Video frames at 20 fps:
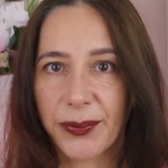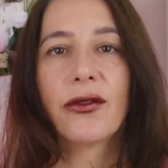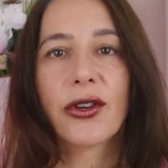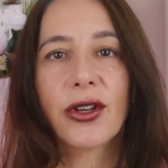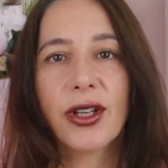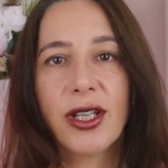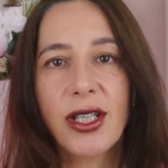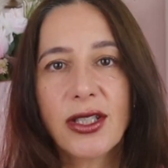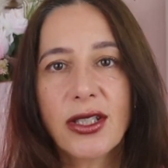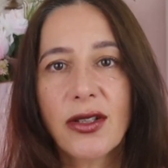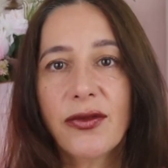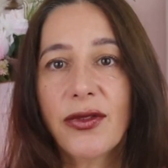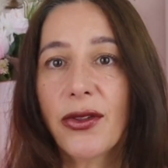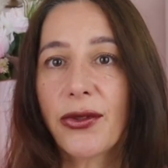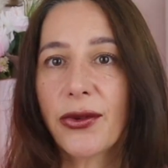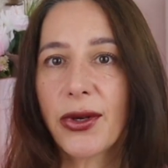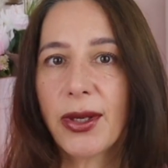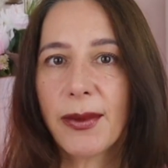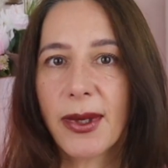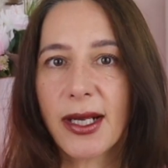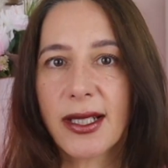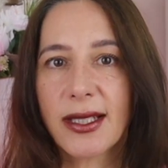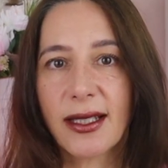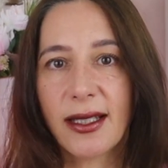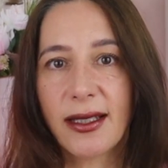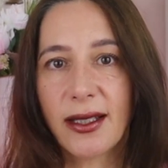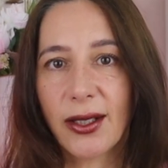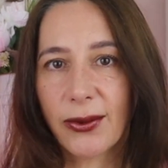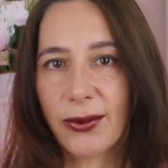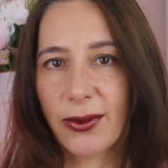For each of the 3
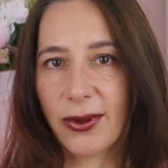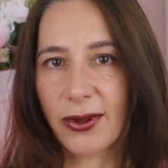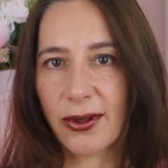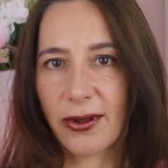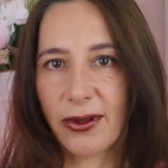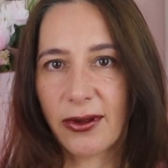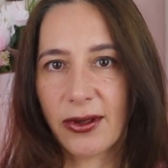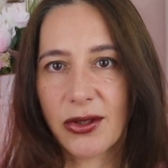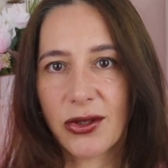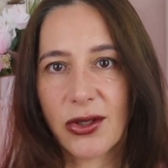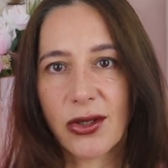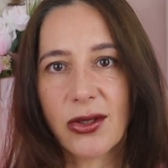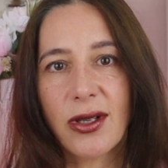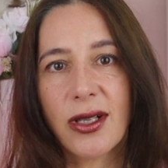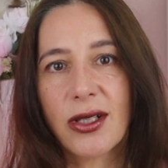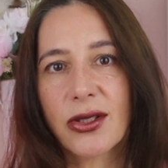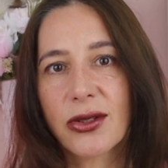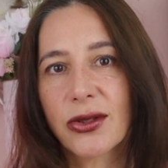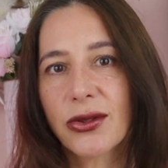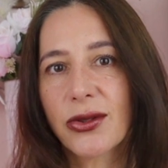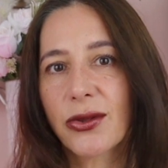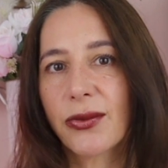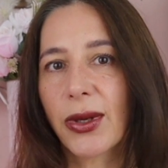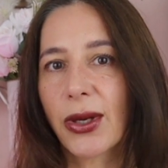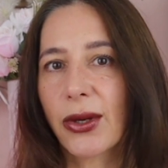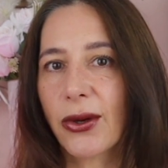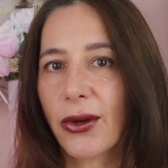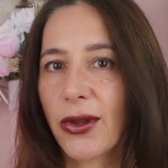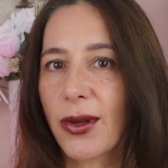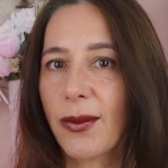months in the quarter, the journal entry to
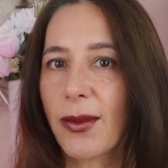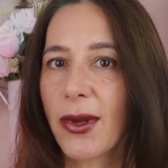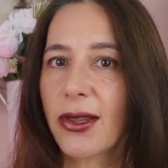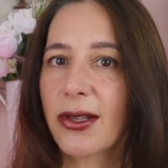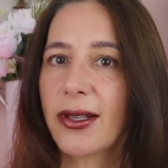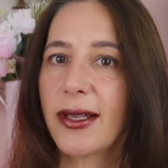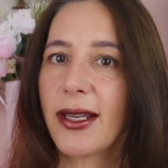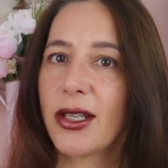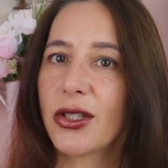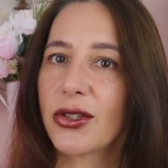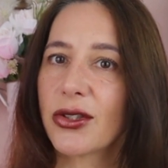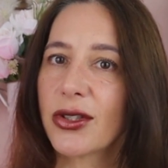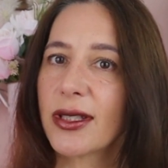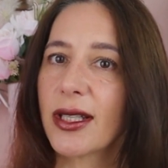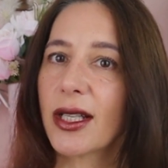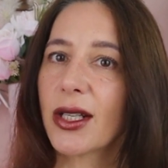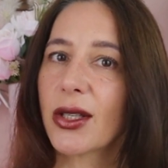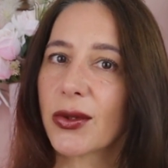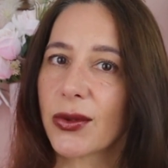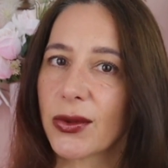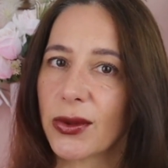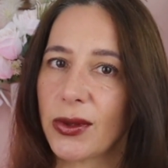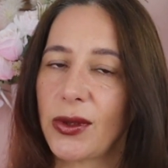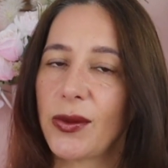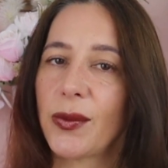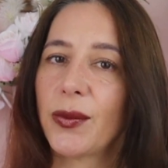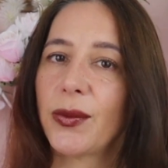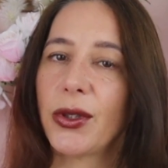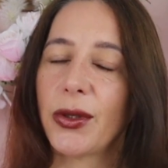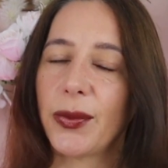record the monthly interest
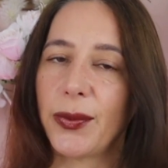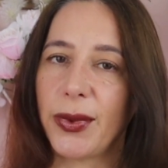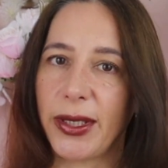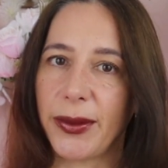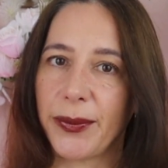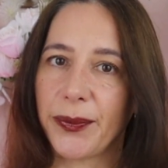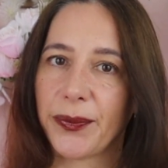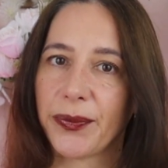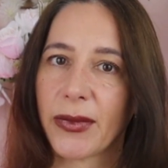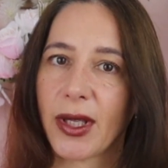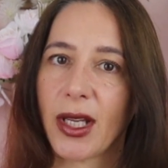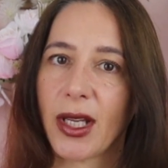accrual would be: